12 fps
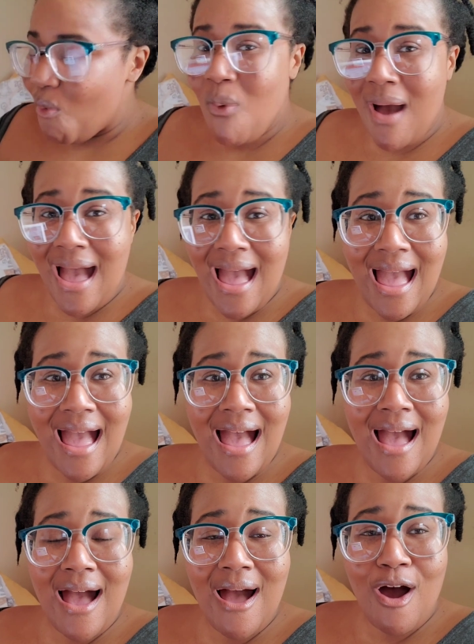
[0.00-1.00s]

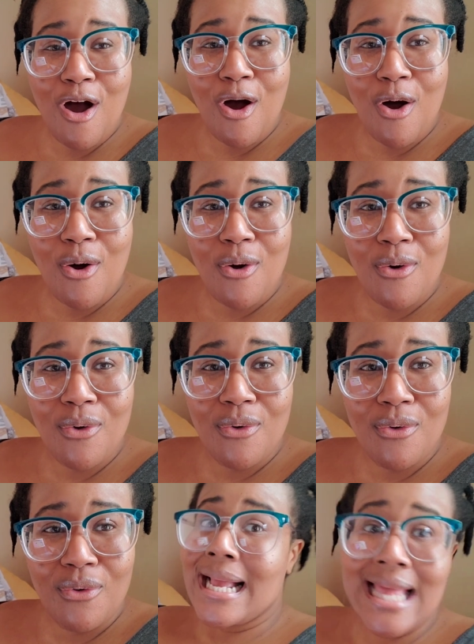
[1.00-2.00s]
Wow.
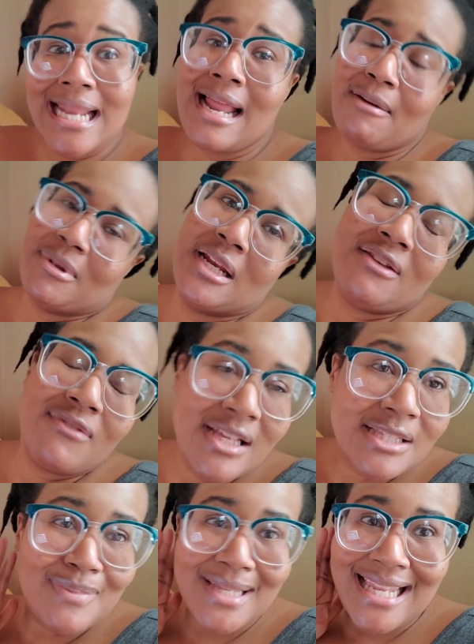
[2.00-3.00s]
I cannot believe
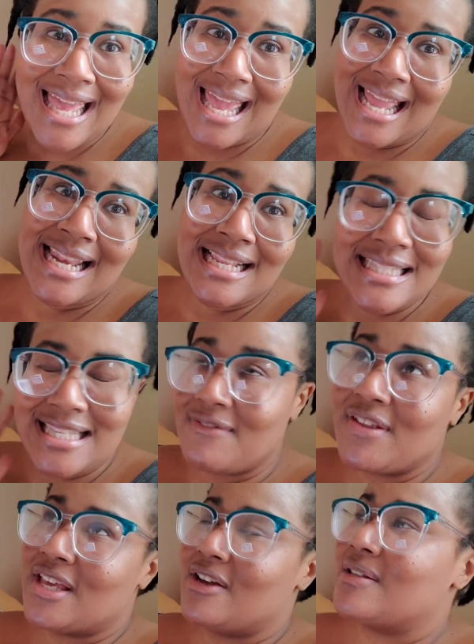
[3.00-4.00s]
it's been eight seven
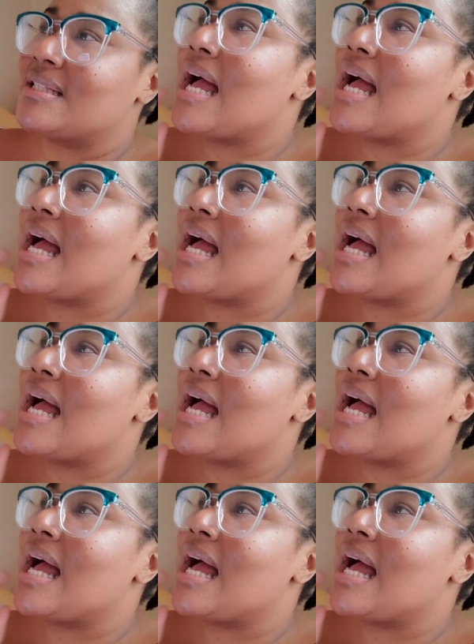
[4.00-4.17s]
years.